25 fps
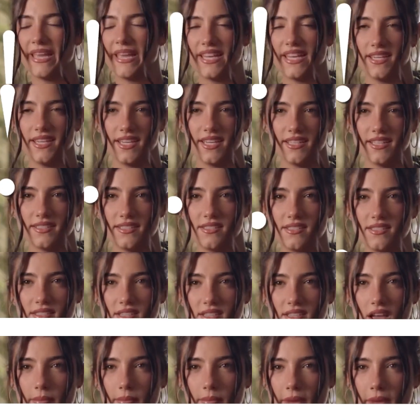was all the
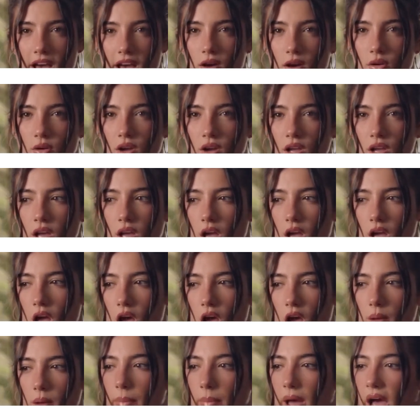info we had on Charli